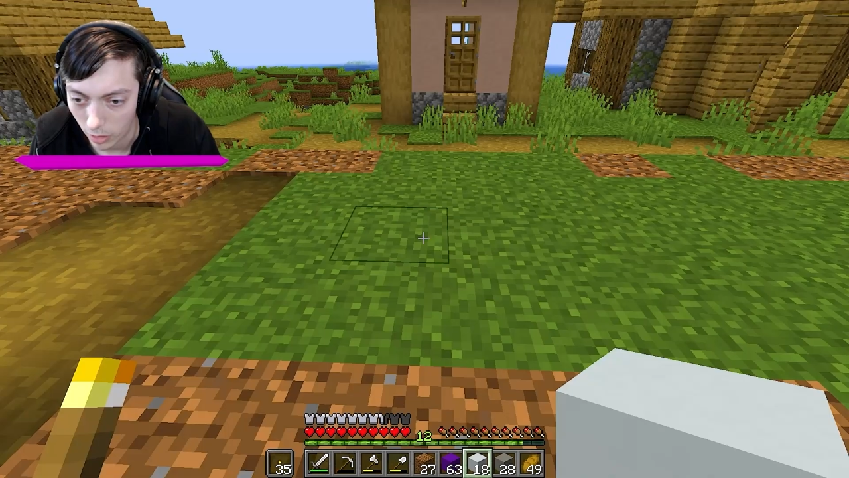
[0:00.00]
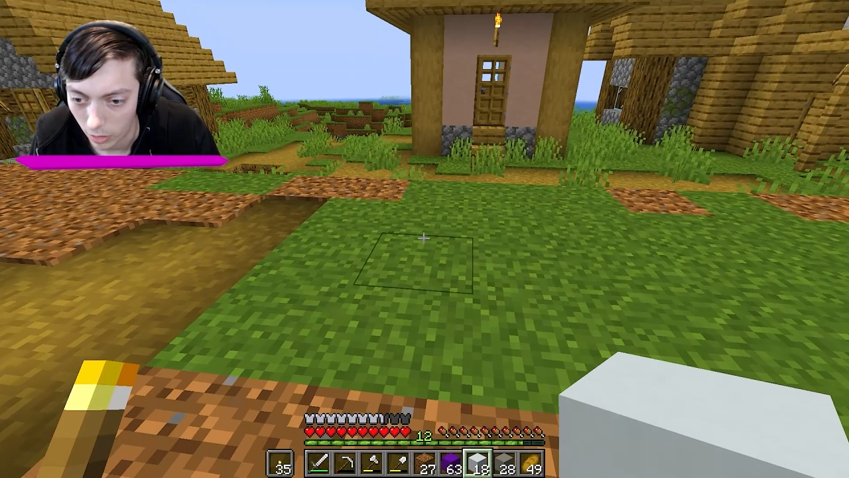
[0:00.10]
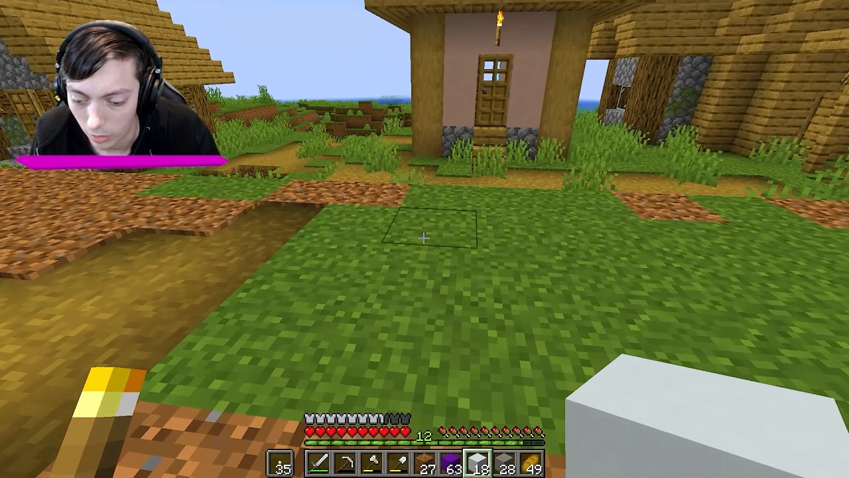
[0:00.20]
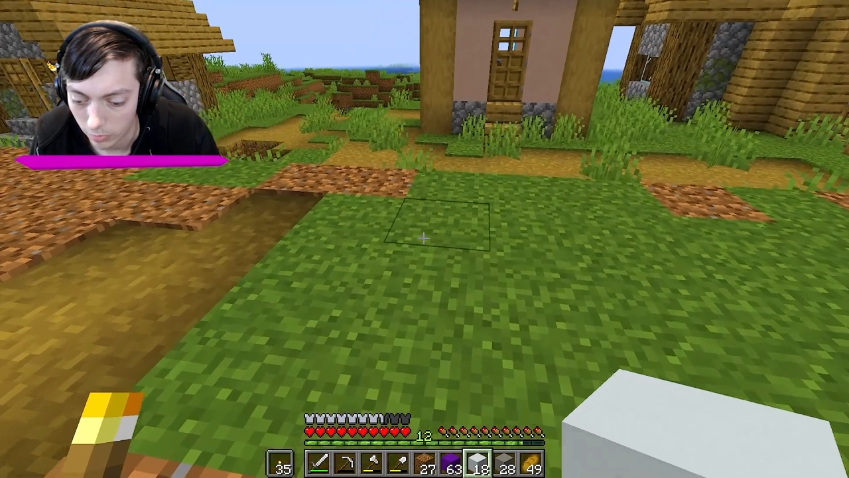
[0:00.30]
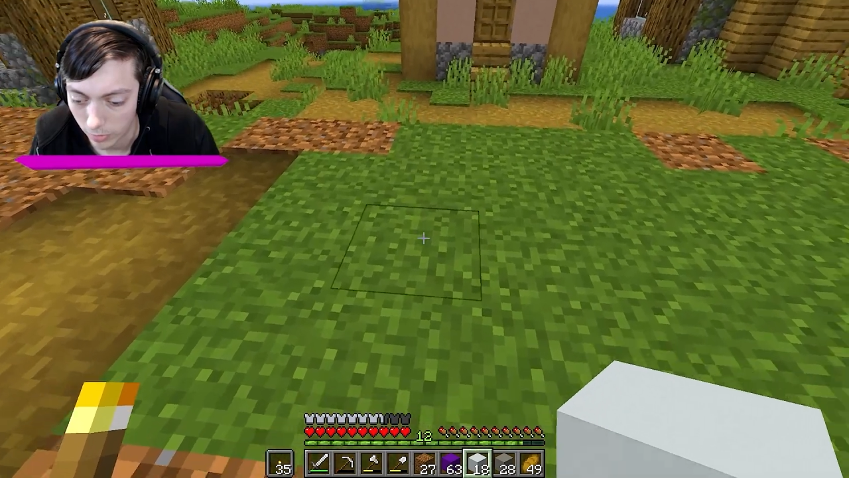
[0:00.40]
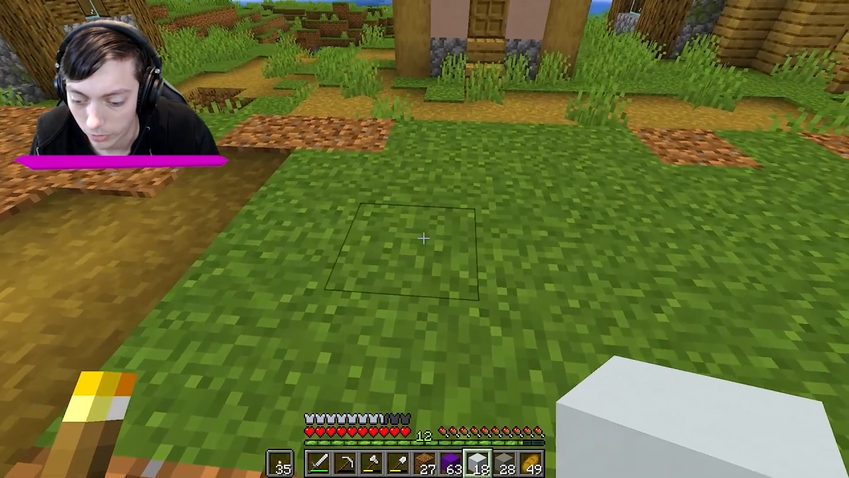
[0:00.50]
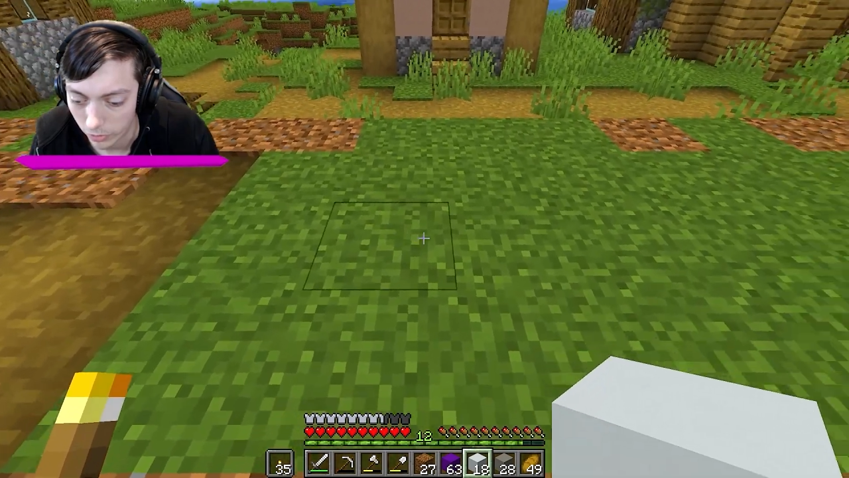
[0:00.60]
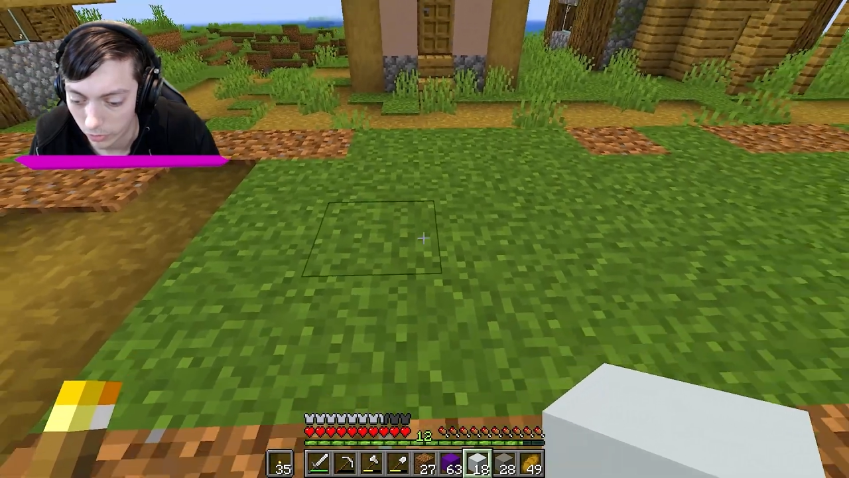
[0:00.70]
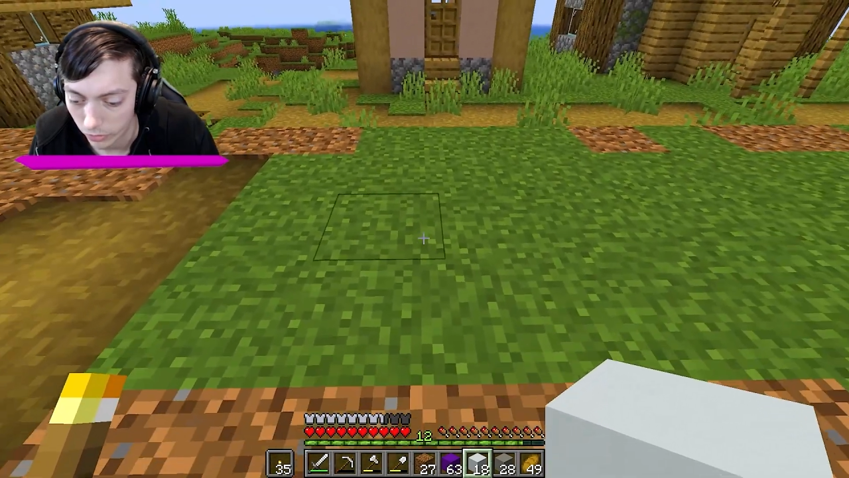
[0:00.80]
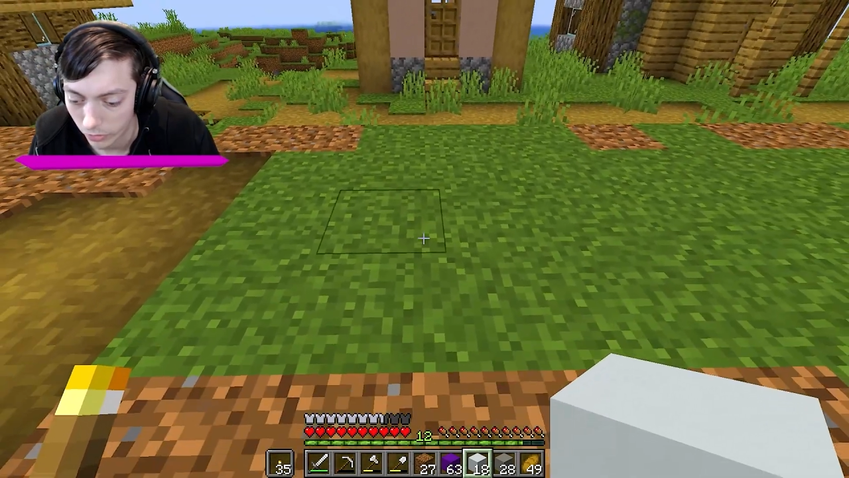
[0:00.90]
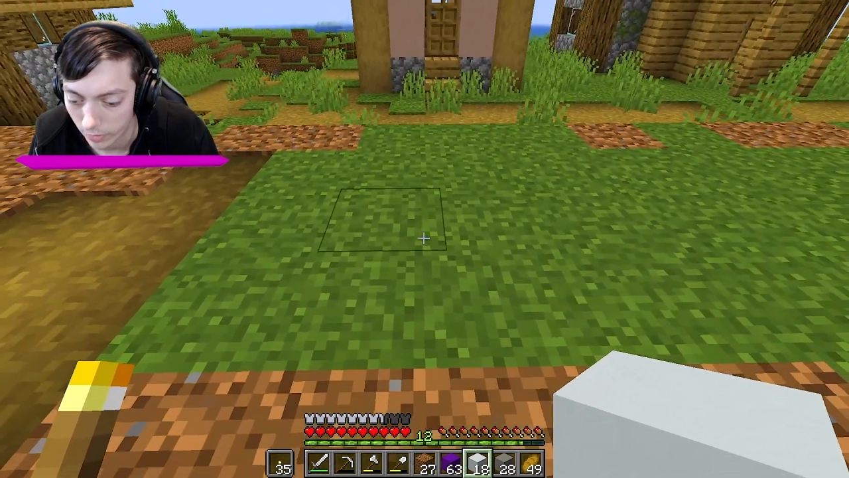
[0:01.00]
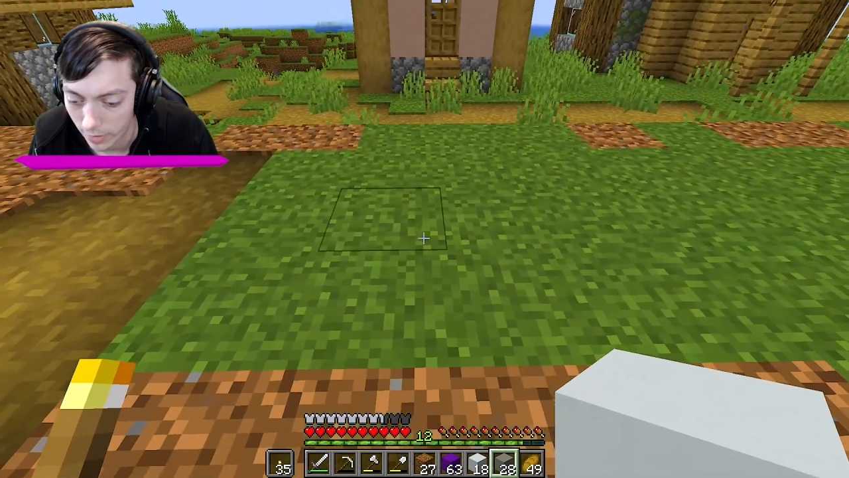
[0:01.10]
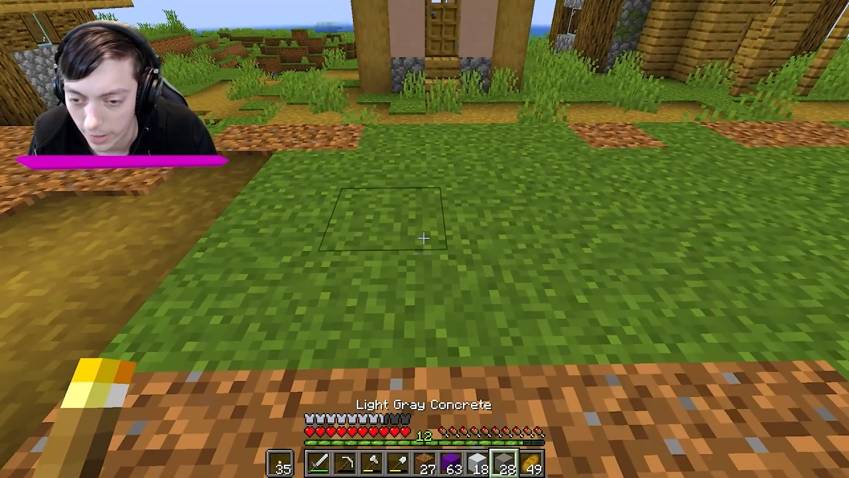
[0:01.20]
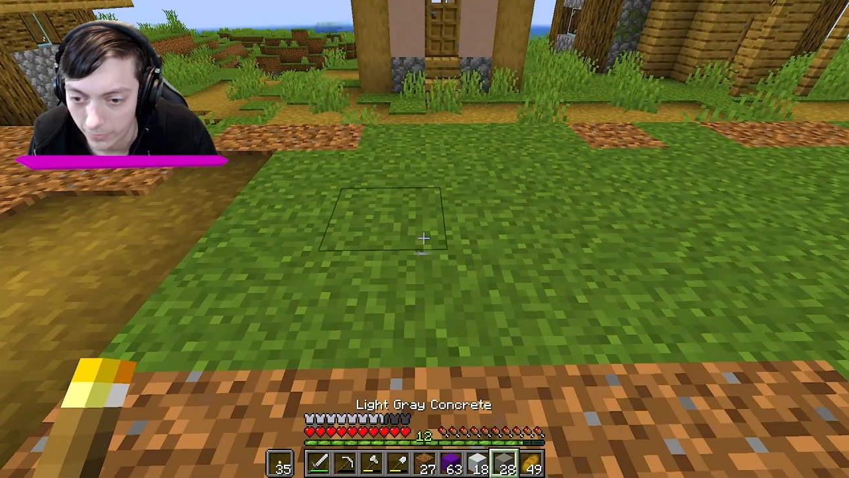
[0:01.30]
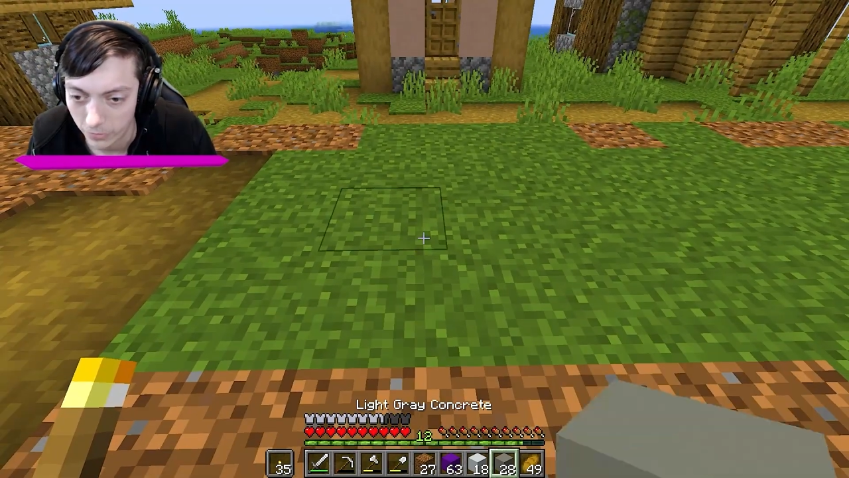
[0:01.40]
lot of resources left,